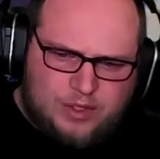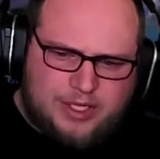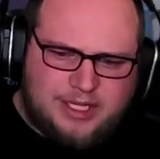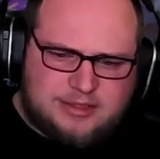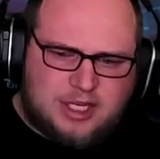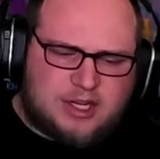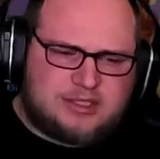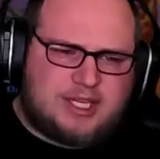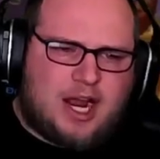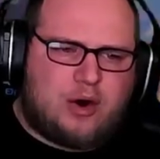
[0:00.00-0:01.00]
getting stuck
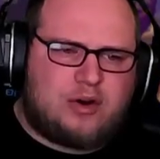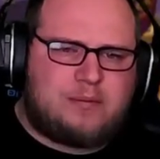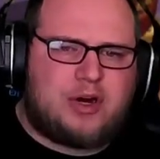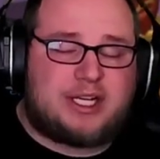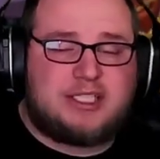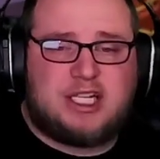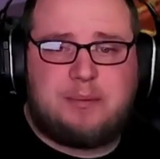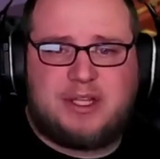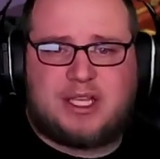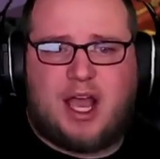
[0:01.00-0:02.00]
on Tower of Mark is going to
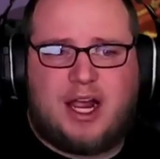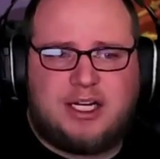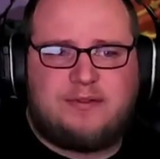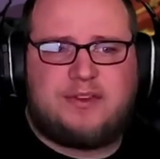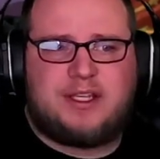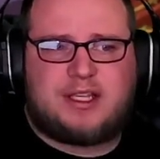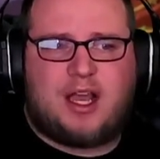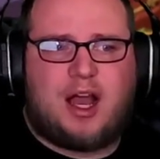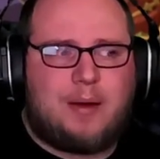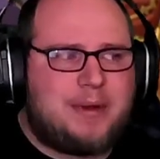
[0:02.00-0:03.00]
be kind of the
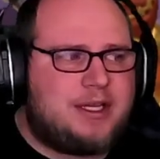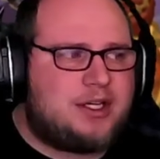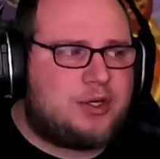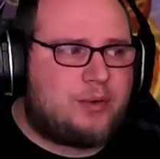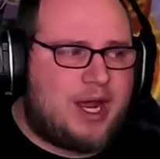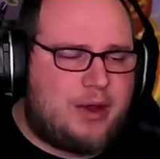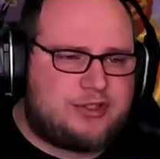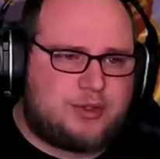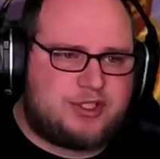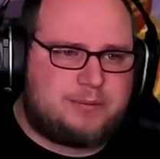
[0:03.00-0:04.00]
common
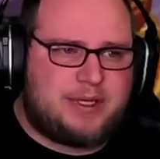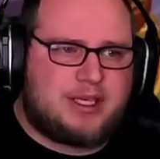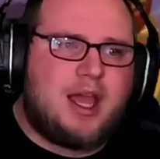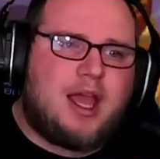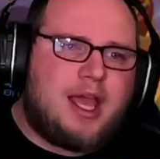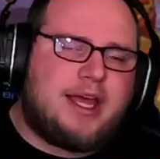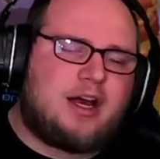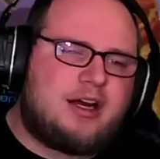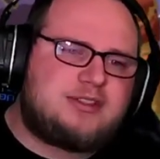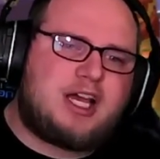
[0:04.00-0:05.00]
ground, so to speak. And
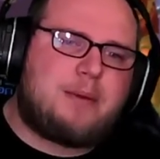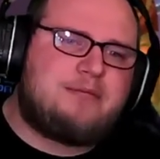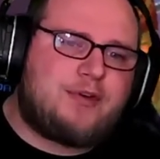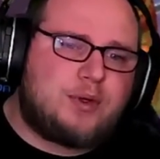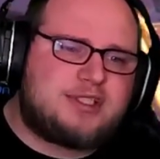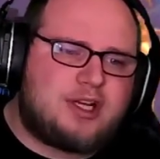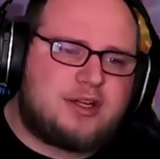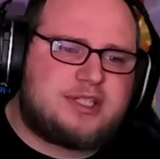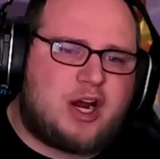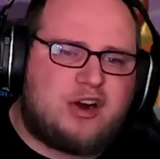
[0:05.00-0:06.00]
honestly, I'm focusing
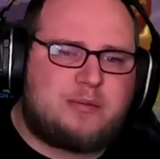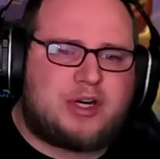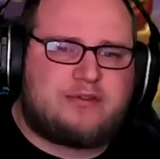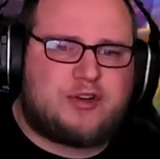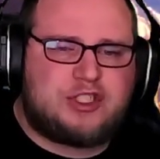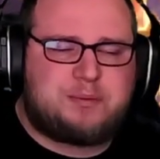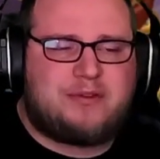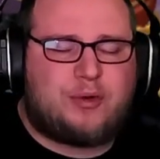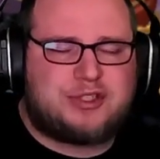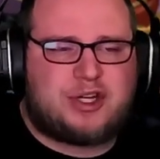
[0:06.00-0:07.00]
on Tower of Mark first
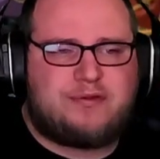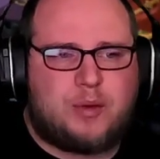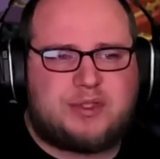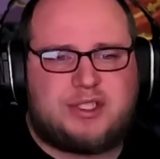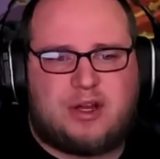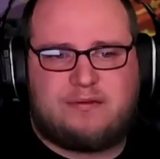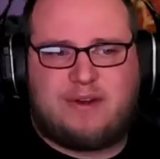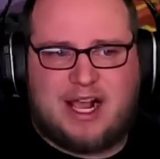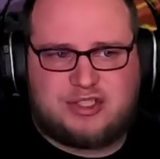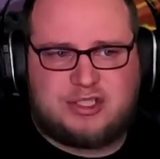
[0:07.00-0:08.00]
before I start focusing on
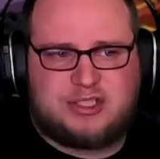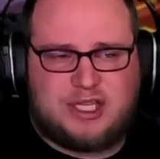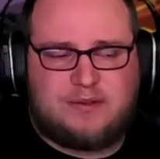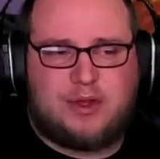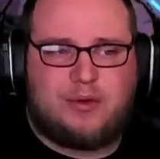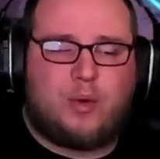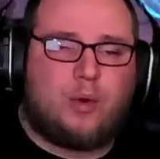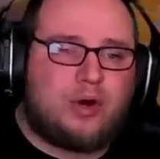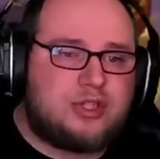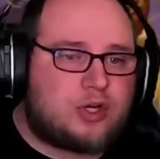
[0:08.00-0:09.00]
factions, even though
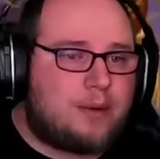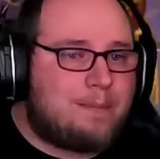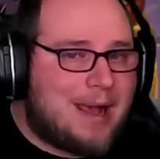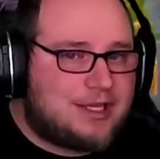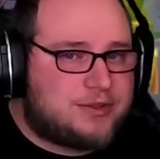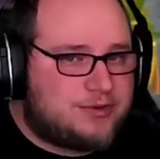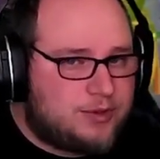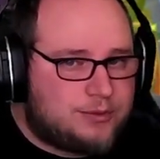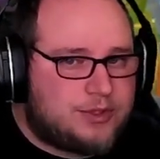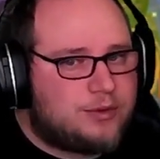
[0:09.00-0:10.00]
auras are massive
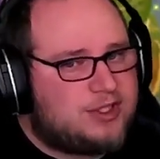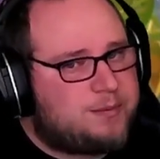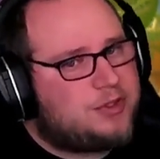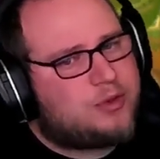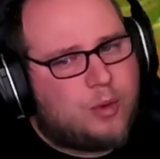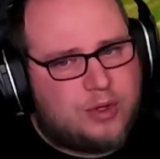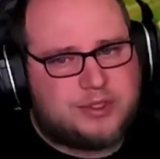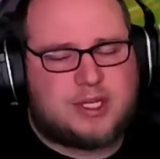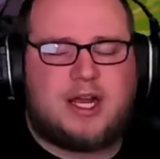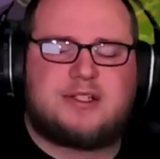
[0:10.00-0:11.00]
too. Don't sleep on your
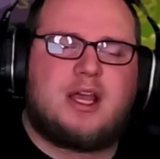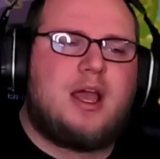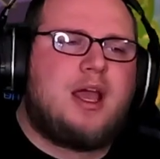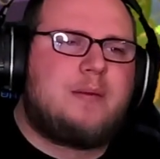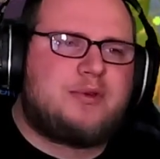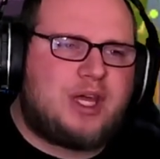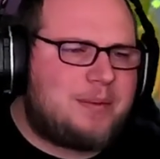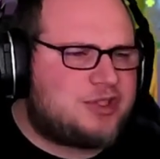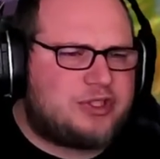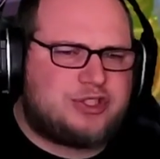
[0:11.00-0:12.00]
auras, guys. You gotta
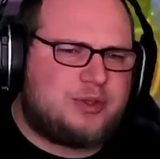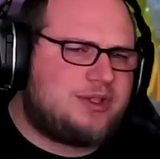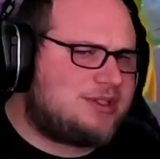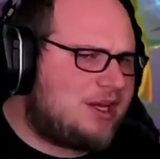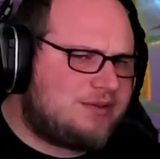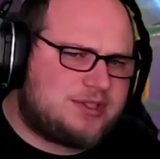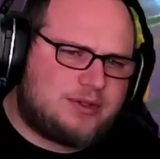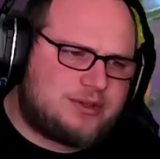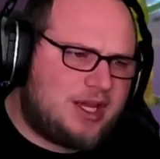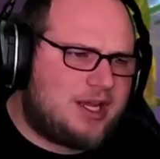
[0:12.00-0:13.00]
make sure you're doing this every
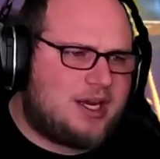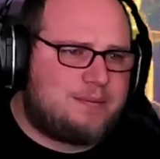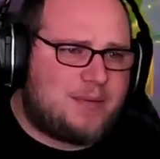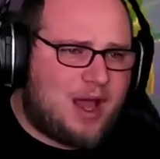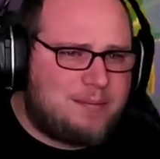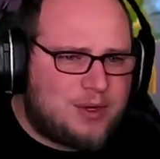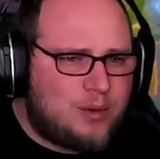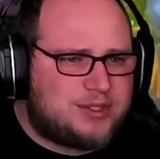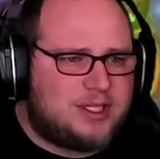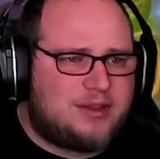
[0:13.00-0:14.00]
single day. And I'm
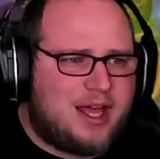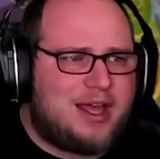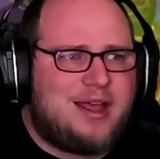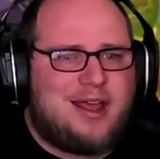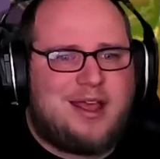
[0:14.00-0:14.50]
noticing that